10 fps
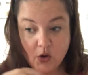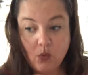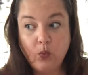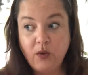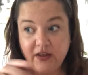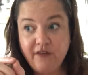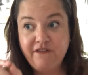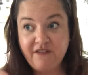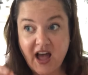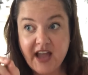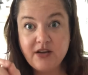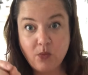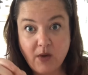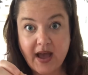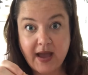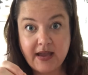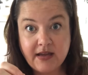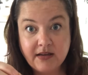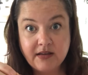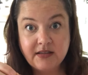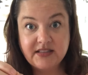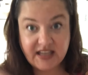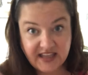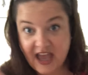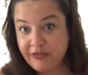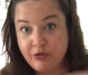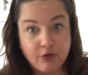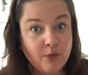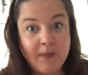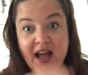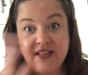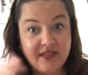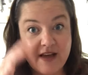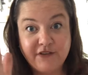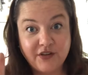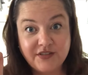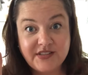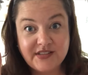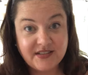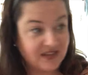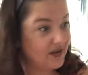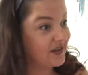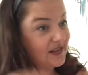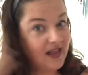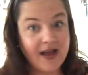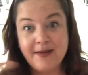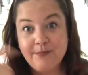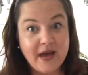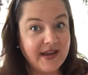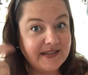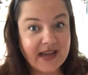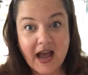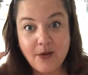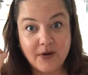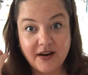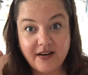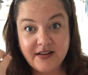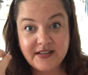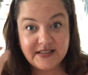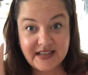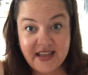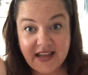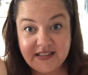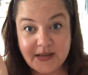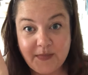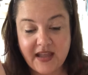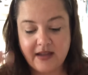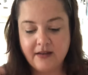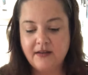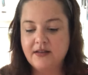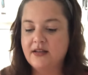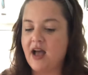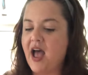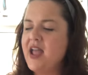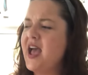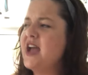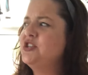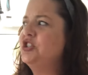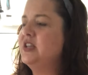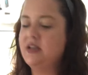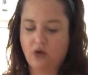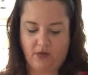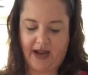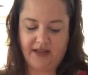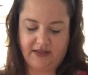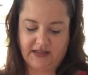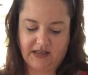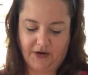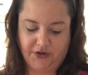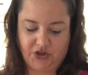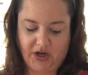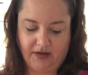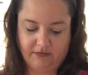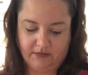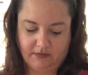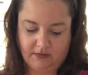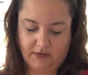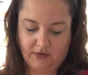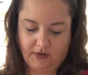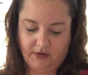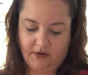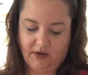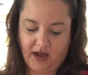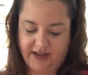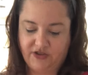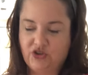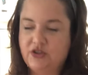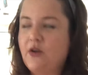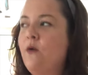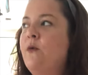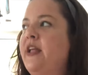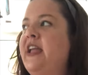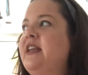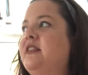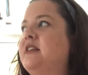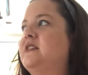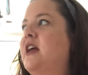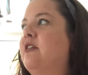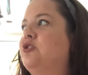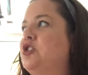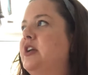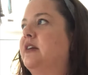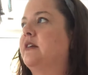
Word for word: will find a way to get through my levels, to climb my tower, to get to me. I actually don't hate this energy. I don't hate this energy.